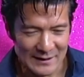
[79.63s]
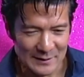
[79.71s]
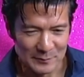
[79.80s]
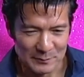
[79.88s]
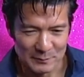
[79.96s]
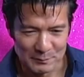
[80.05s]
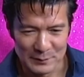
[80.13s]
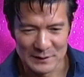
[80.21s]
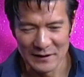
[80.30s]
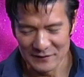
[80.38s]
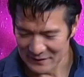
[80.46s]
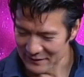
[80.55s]
um,
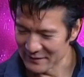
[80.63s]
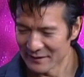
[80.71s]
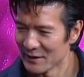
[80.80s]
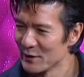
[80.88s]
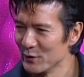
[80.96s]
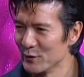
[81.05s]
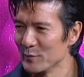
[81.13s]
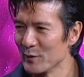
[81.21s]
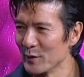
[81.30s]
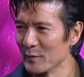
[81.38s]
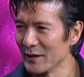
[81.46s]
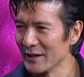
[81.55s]
obviously this is a huge
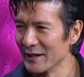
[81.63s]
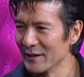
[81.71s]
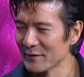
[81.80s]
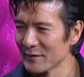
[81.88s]
part yes. of my life.